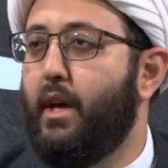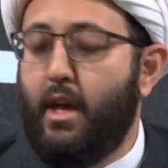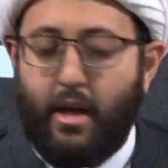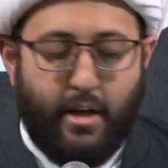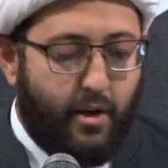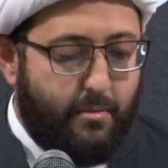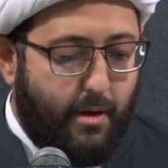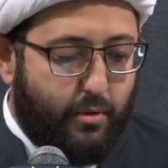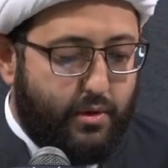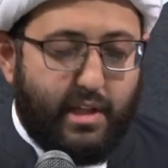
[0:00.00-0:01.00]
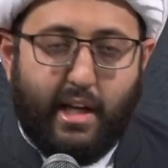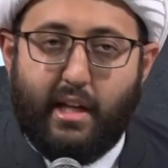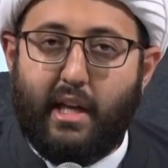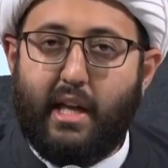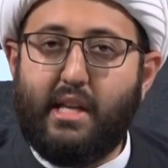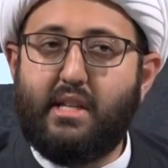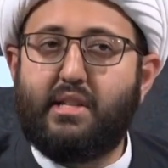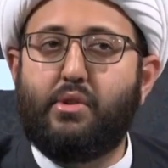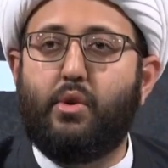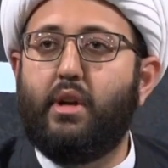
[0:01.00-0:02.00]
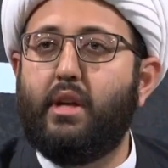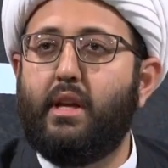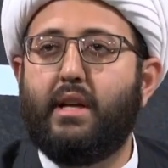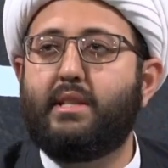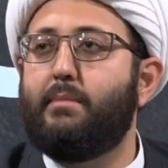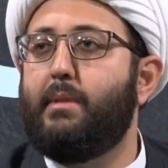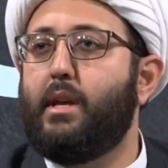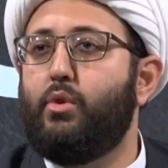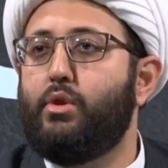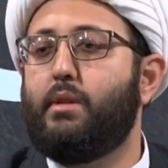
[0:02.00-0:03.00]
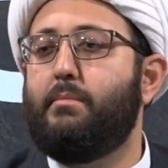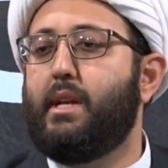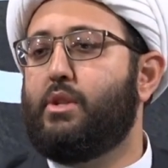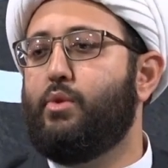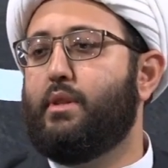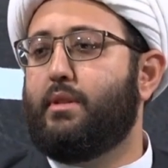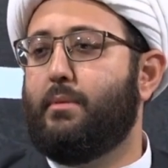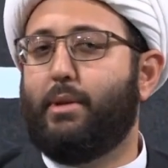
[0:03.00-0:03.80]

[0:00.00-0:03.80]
Now Imam Hussein, his story, he has to make noise, he makes noise.